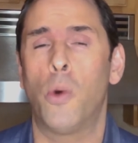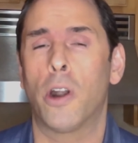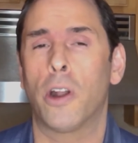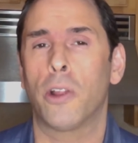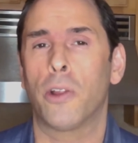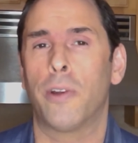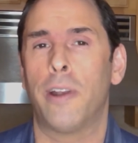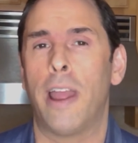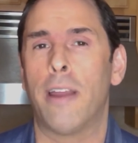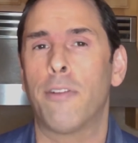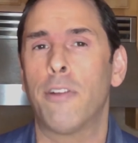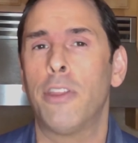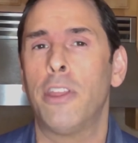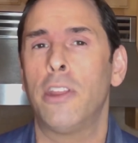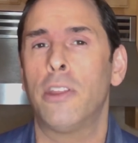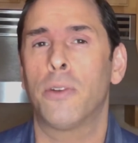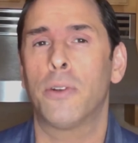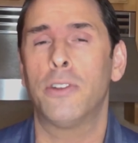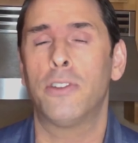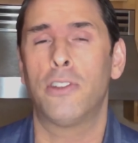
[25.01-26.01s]
to learn everything
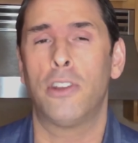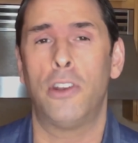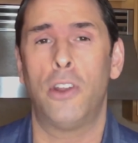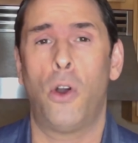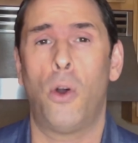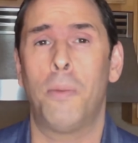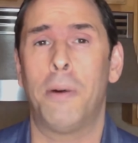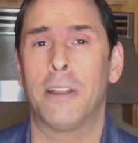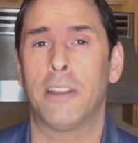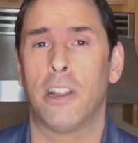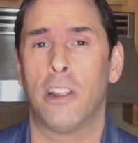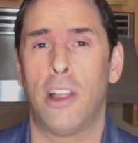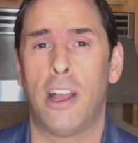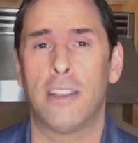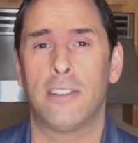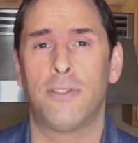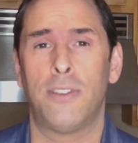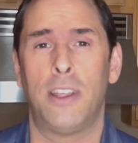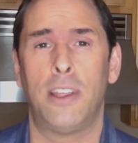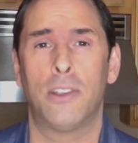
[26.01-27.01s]
there is to know about the Las
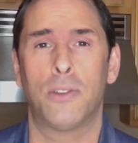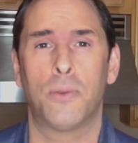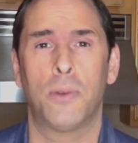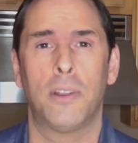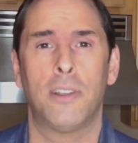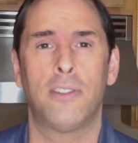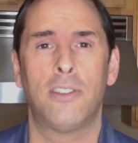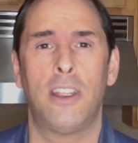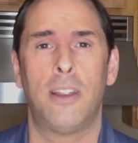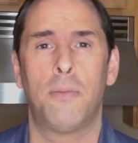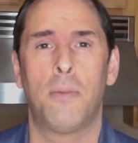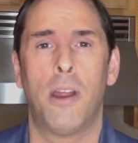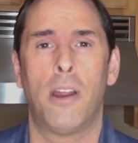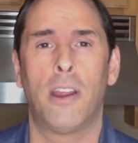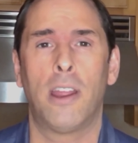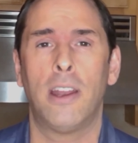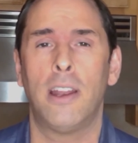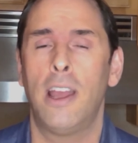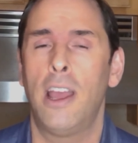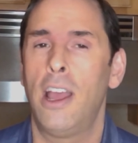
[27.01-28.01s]
Vegas real estate market,